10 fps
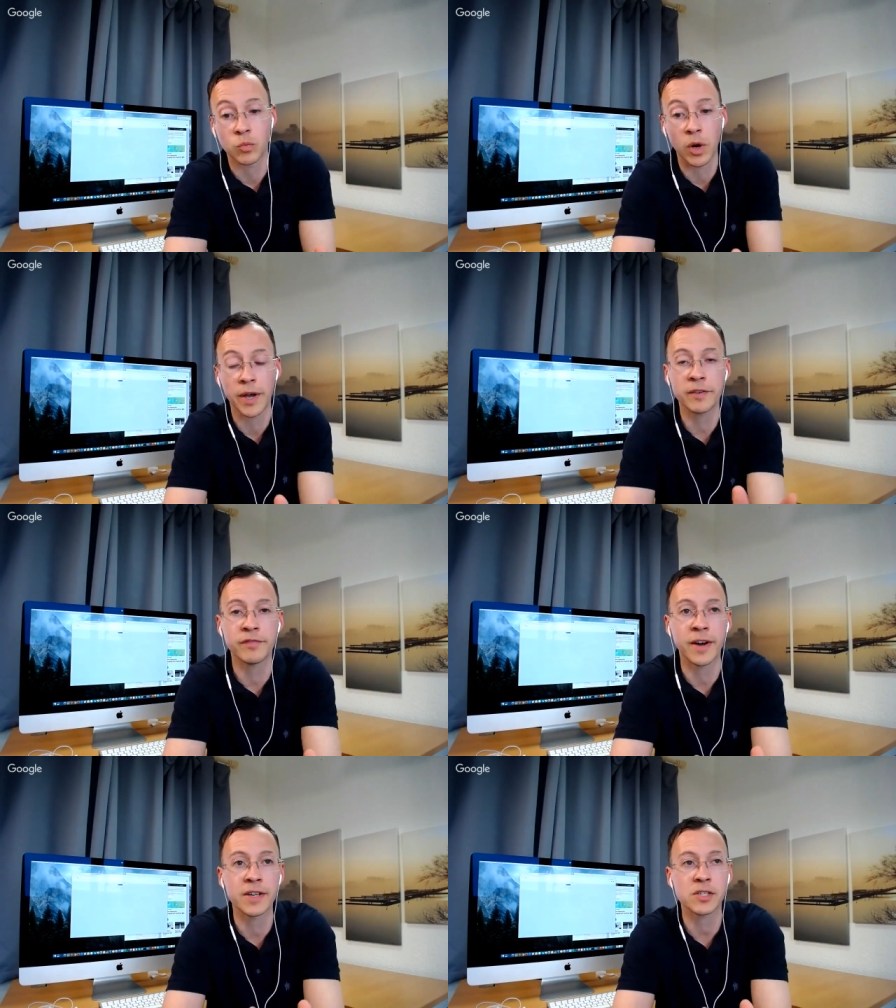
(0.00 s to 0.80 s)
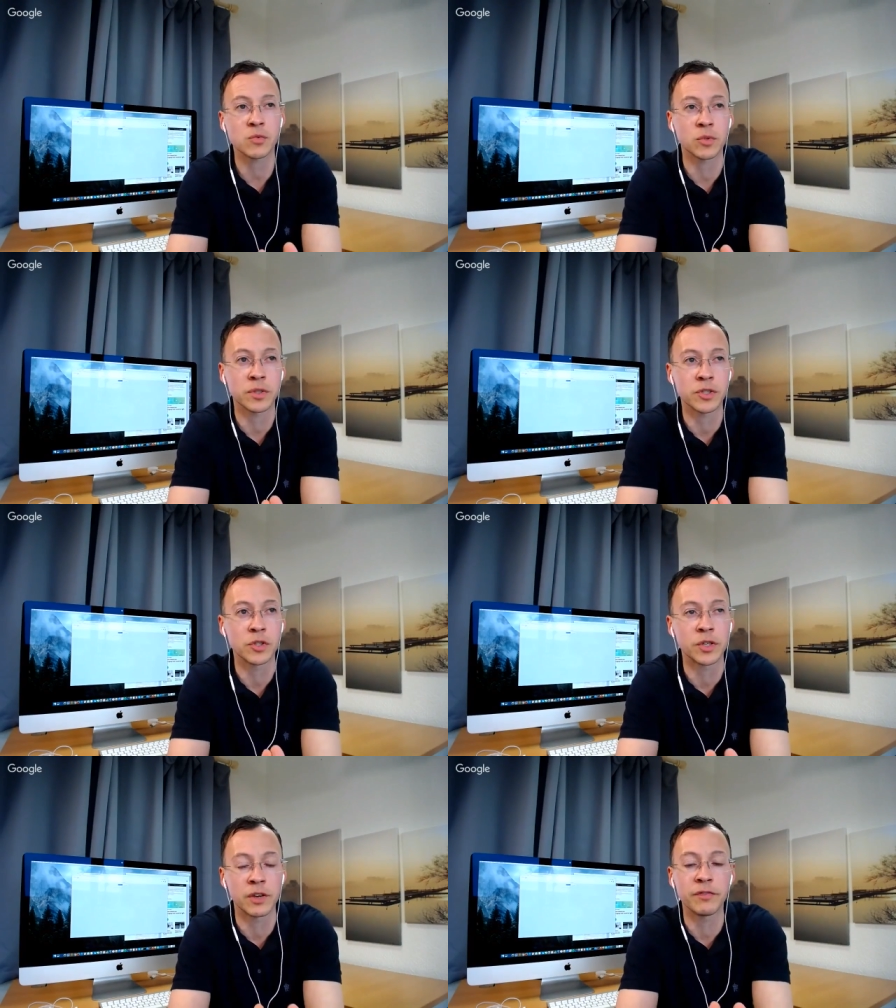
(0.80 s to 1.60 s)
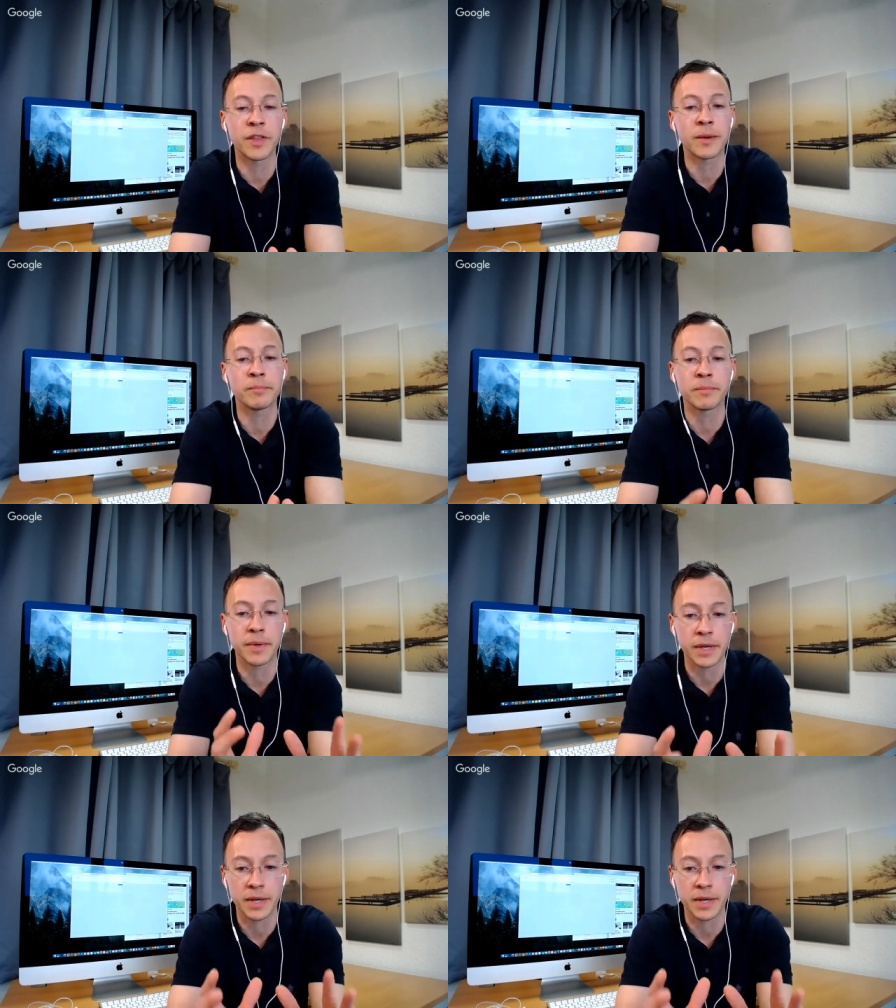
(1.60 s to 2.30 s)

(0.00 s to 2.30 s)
what advice would you give them